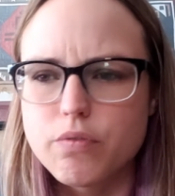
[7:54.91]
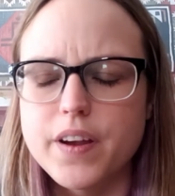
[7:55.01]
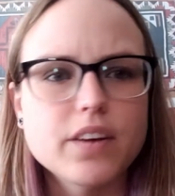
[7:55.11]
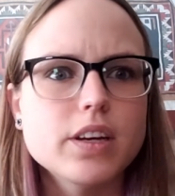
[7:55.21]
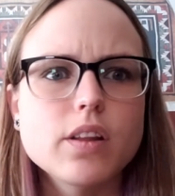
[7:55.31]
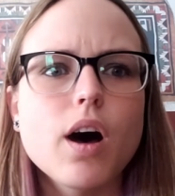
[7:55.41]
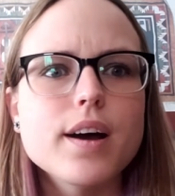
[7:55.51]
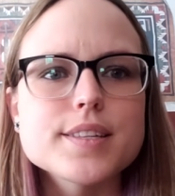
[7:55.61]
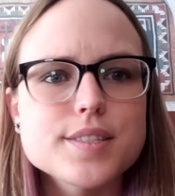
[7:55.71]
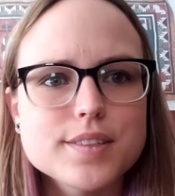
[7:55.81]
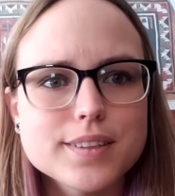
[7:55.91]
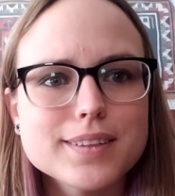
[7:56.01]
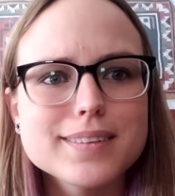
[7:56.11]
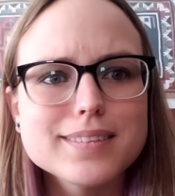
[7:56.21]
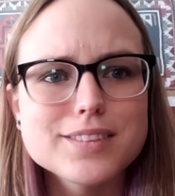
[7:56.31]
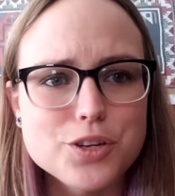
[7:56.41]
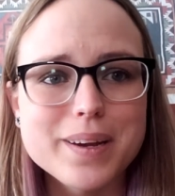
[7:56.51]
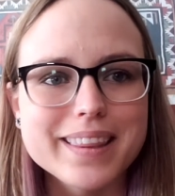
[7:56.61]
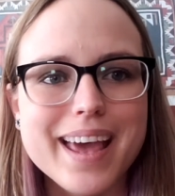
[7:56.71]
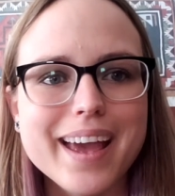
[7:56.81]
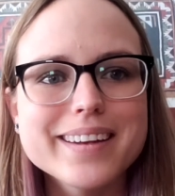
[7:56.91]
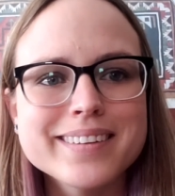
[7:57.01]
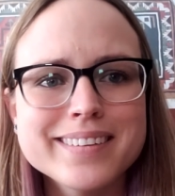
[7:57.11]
very lost doing that,